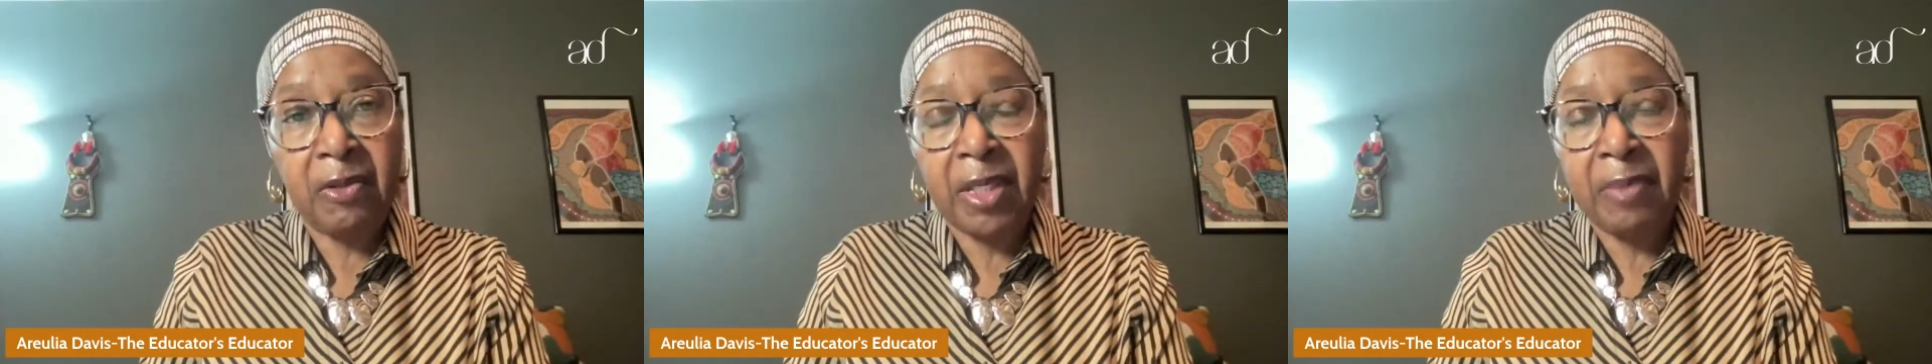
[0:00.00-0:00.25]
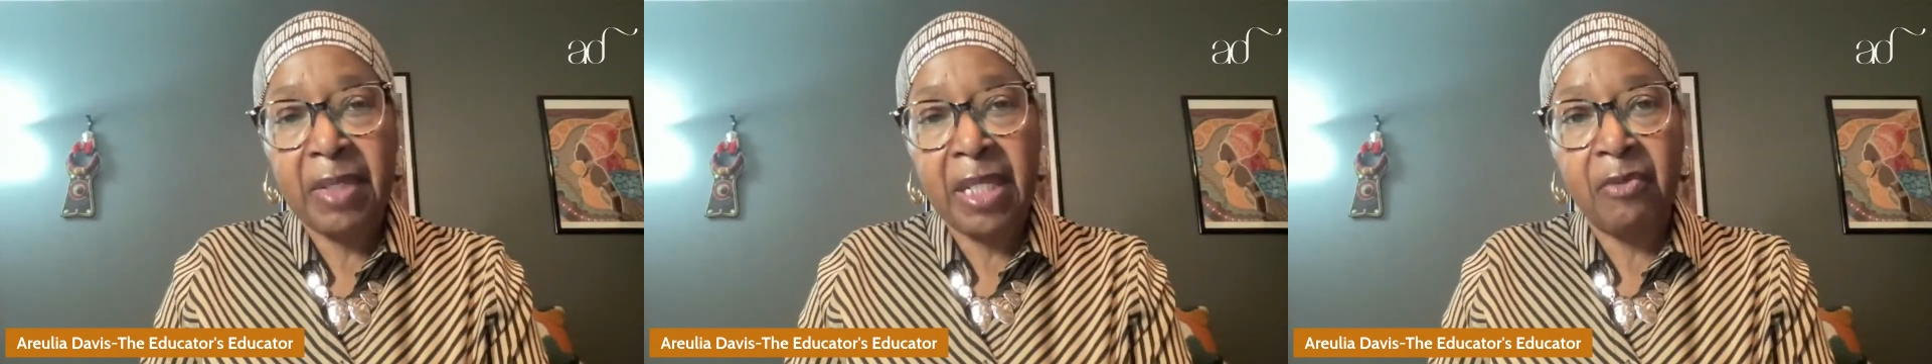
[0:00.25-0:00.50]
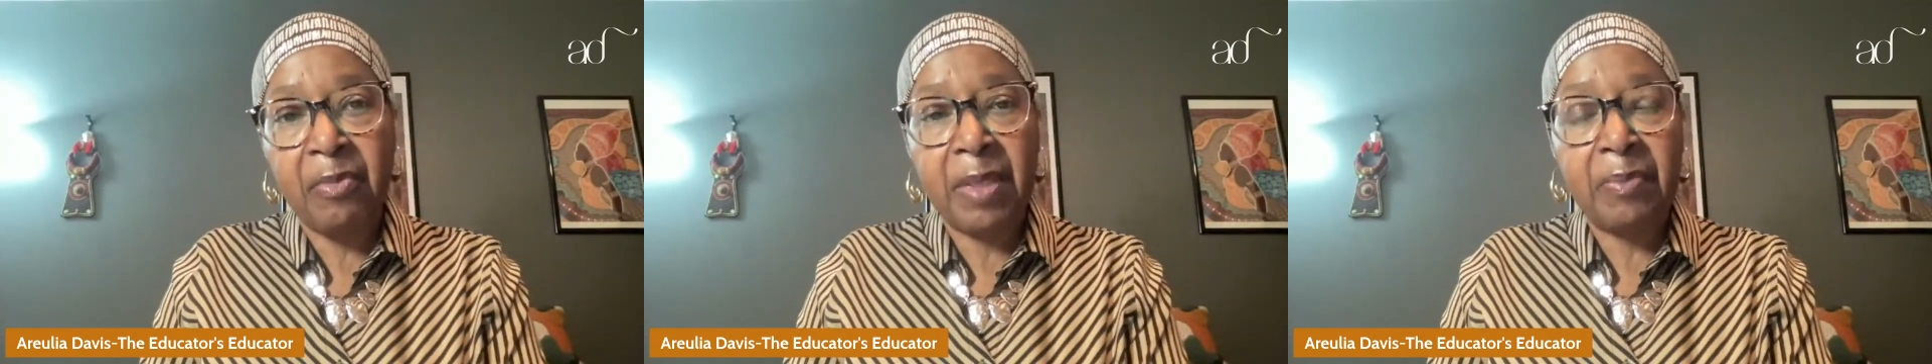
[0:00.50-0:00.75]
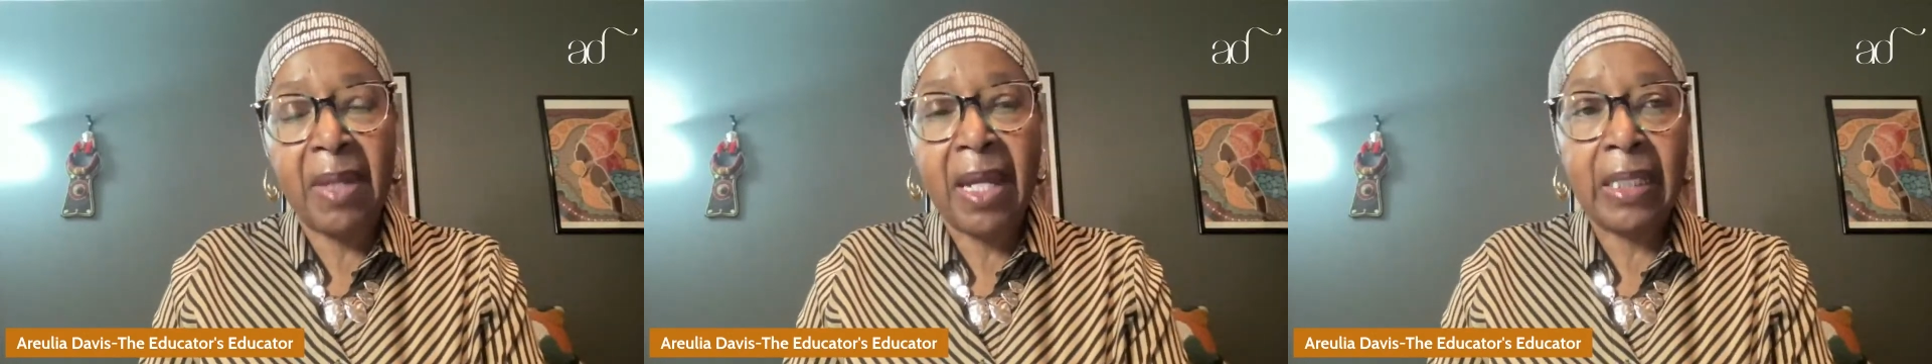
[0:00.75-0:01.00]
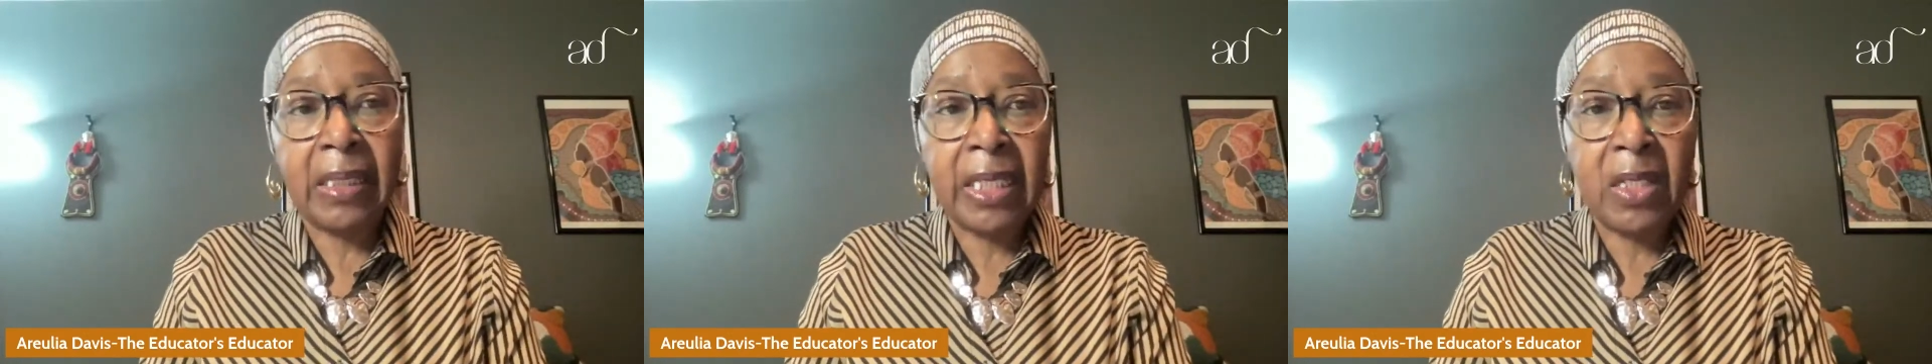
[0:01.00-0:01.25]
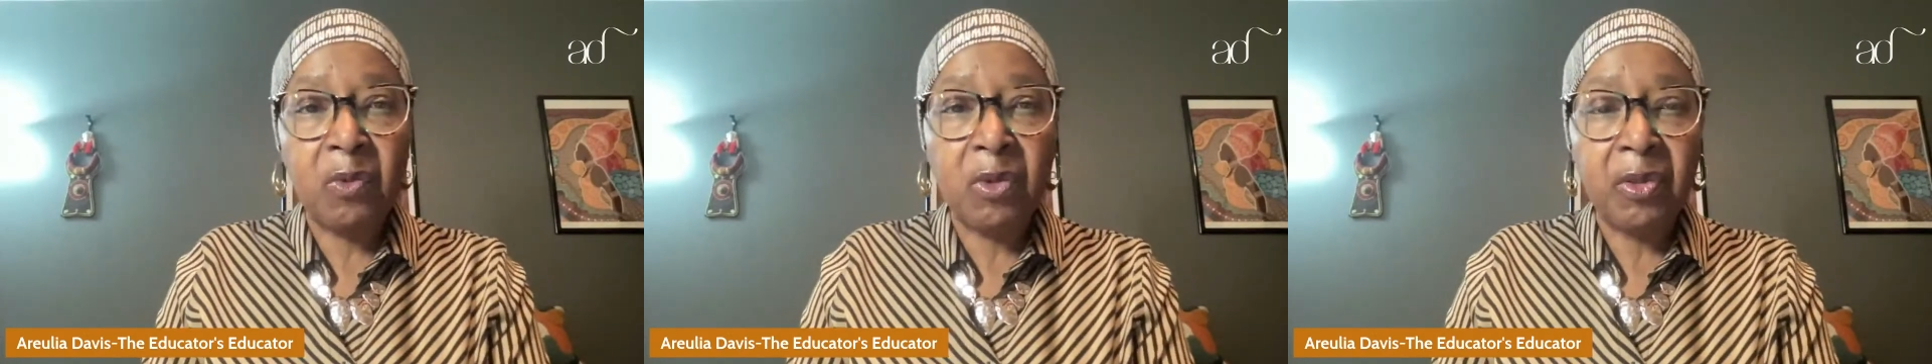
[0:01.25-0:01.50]
They may have been
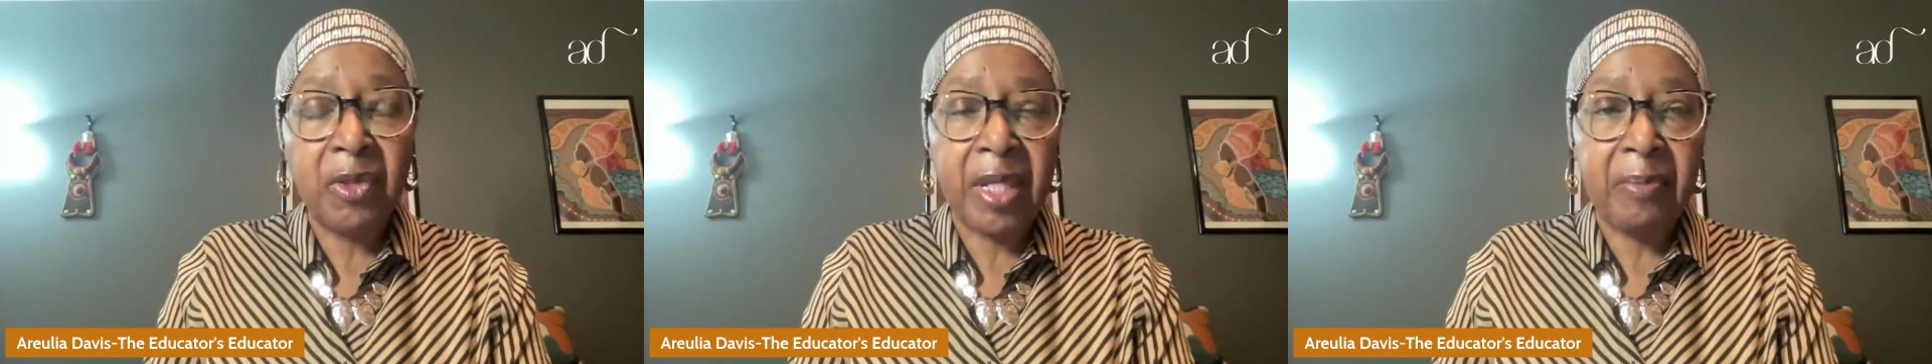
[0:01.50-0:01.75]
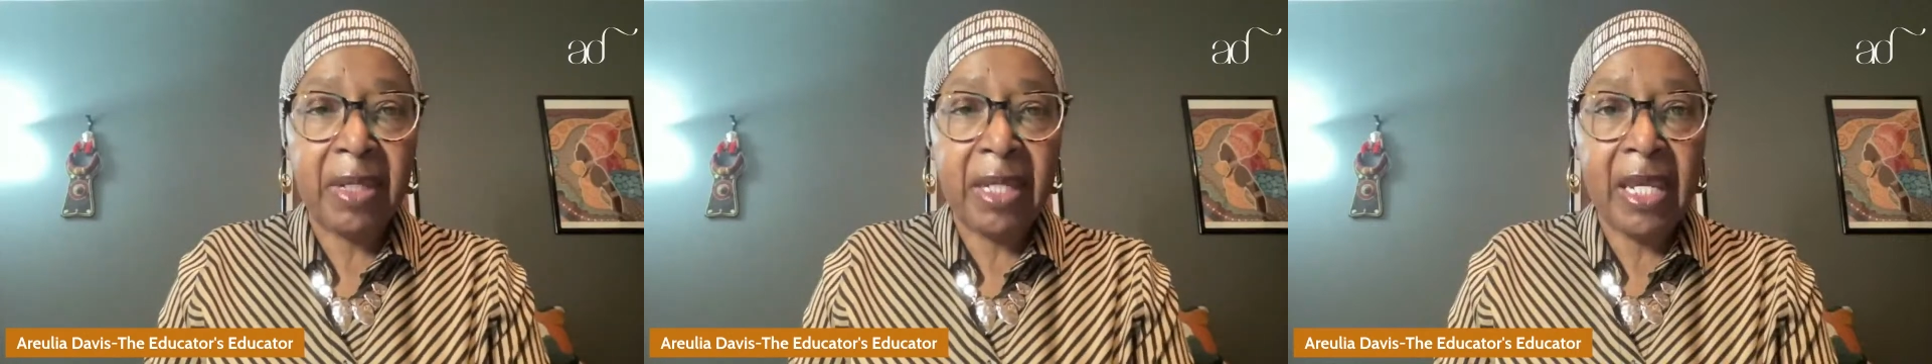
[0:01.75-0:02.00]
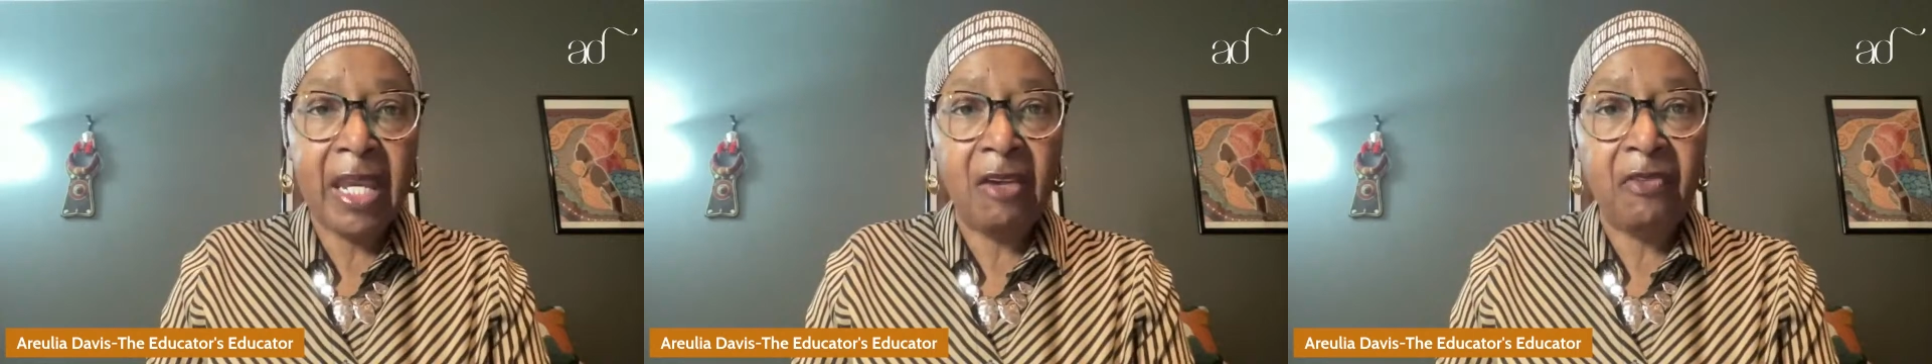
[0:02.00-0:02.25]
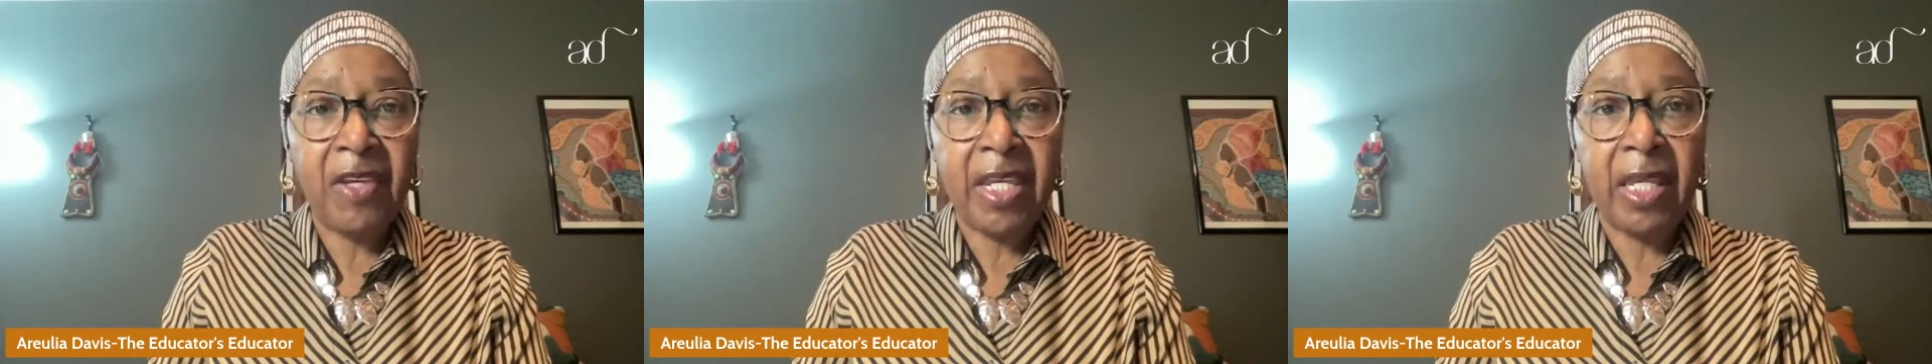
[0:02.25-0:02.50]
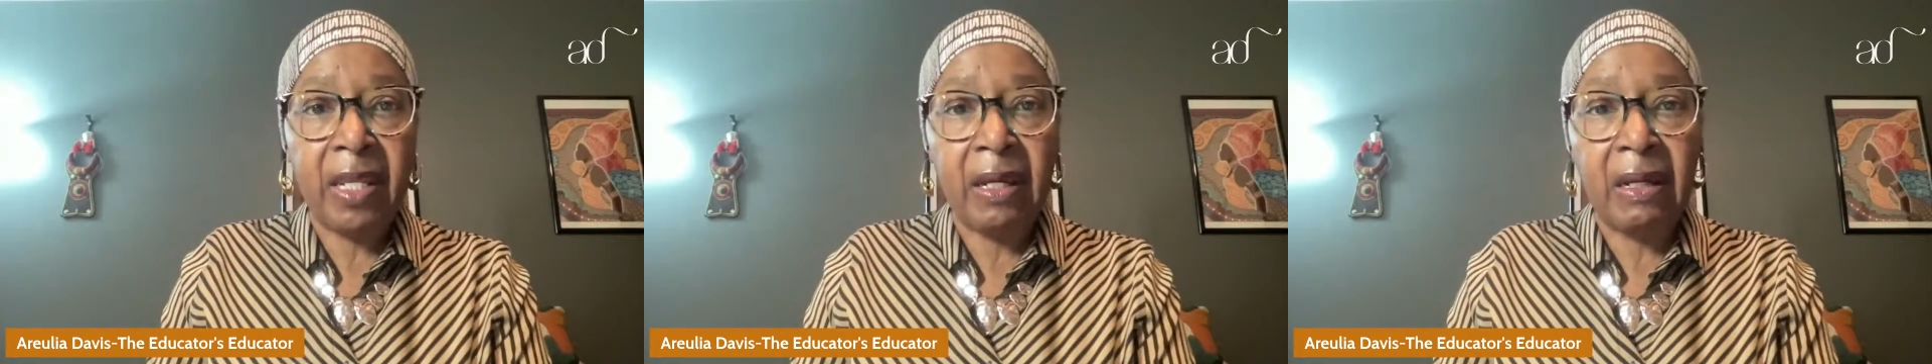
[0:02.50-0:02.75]
bilingual, they may have had